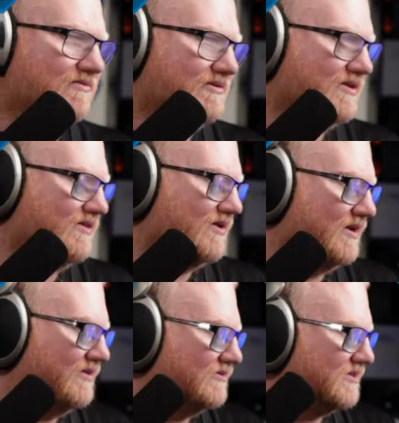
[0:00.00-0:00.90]
is where it's
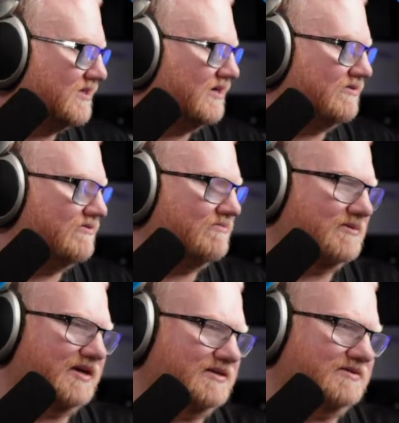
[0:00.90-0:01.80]
saying there's an error,
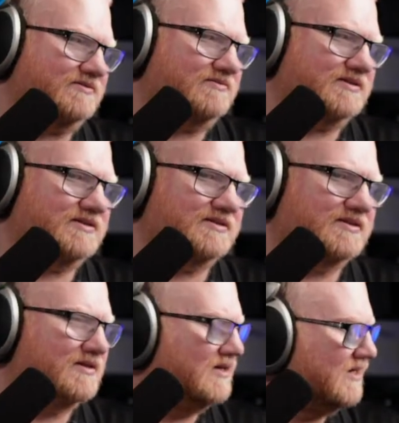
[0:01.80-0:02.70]
but I don't,
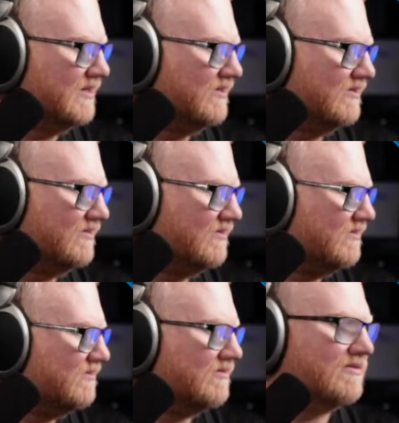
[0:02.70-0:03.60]

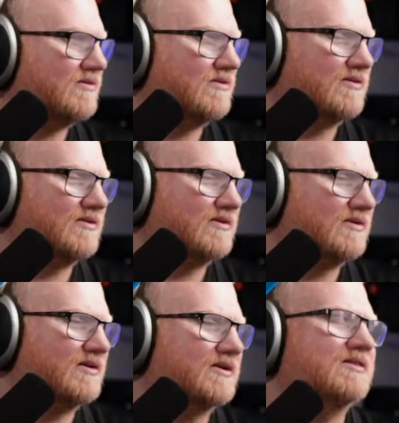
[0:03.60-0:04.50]
unless
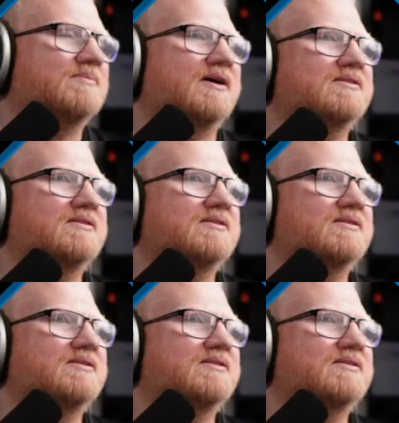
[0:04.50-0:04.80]
it's It's